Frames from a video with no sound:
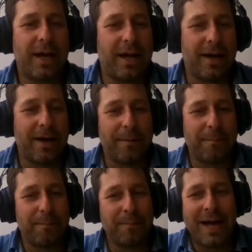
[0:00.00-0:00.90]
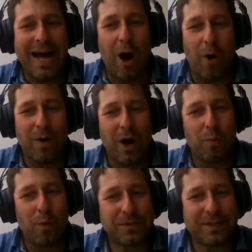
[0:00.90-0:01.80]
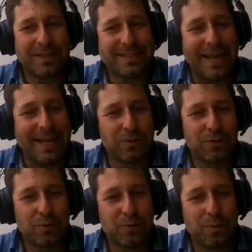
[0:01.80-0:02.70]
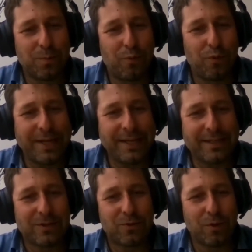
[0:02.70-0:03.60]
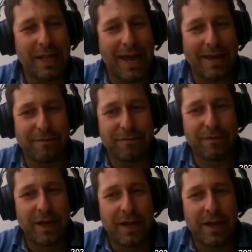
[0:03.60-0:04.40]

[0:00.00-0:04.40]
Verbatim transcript: Mm-hmm. Um, how how was it then to bring it to life?